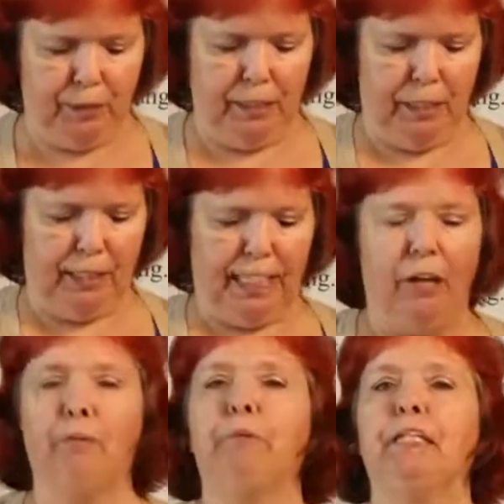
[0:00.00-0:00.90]

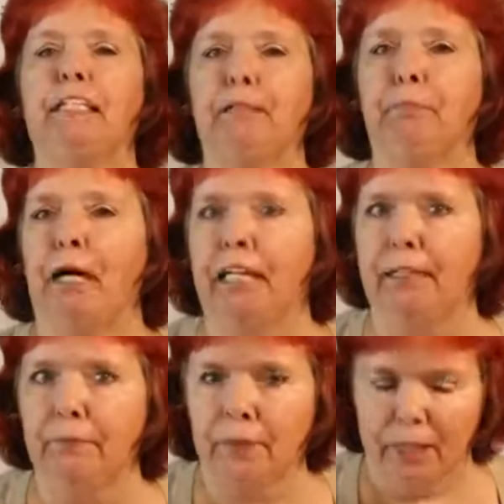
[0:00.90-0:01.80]
accountability buddy.
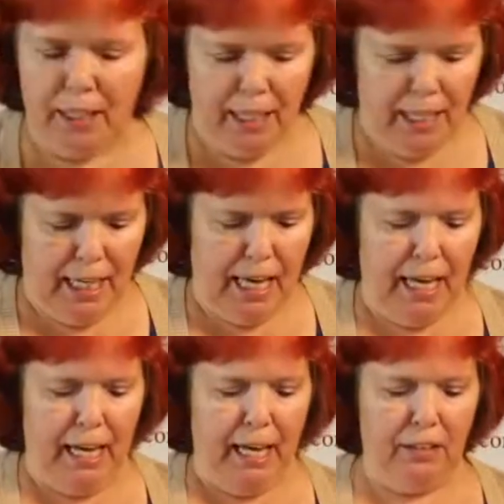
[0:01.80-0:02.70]

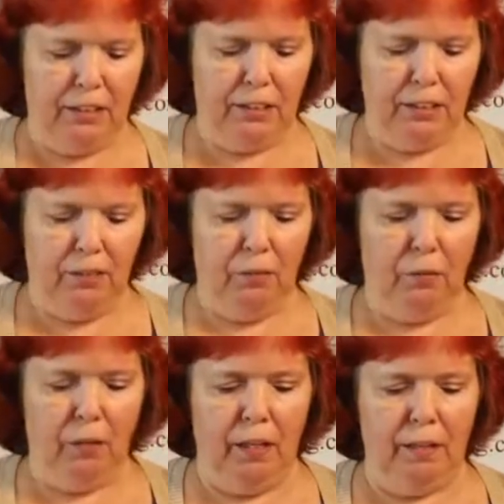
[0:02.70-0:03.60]
And
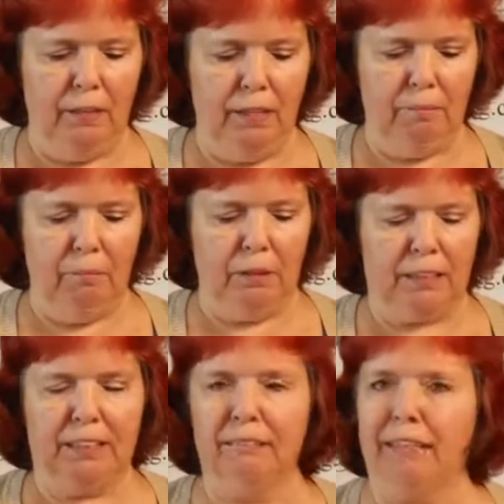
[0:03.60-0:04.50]

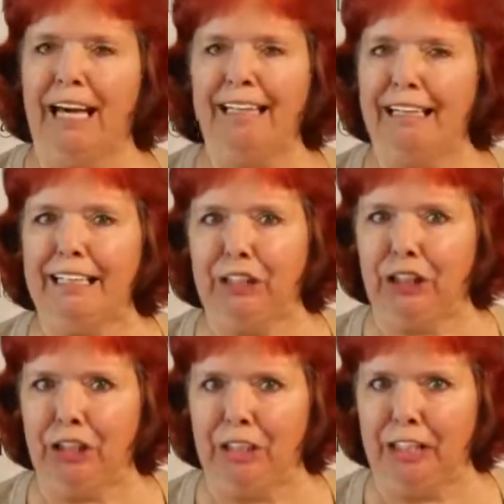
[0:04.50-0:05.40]
it's kind of like a
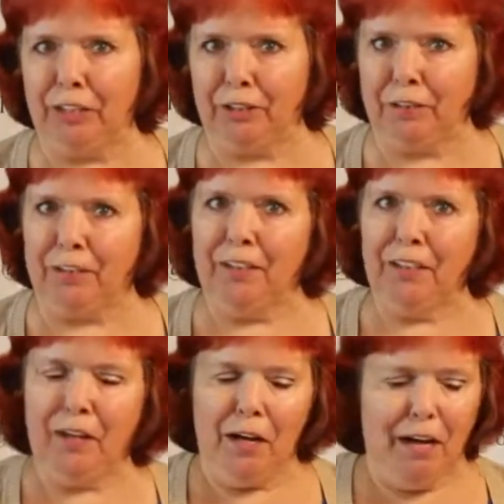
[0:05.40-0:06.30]
cheerleader,
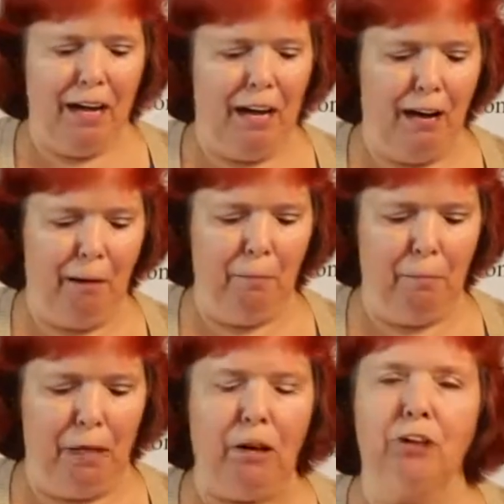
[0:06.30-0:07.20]

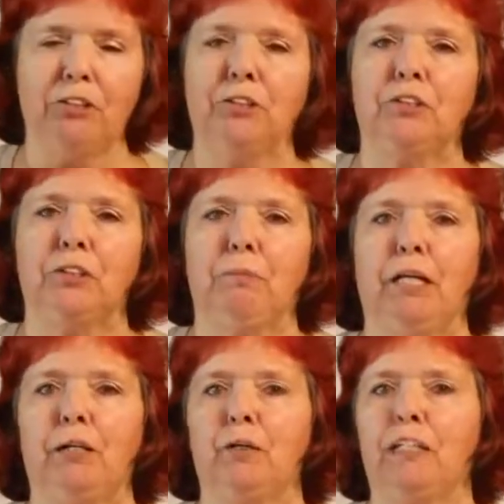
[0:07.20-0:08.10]
but also
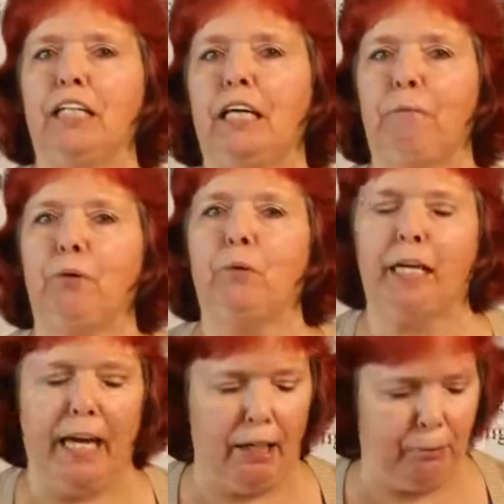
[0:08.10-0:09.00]
somebody who can keep you
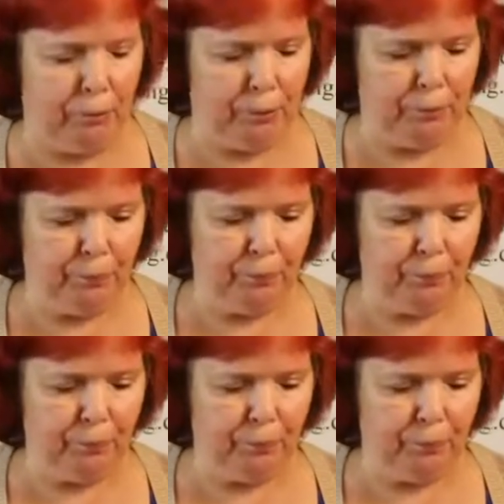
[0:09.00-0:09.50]
accountable.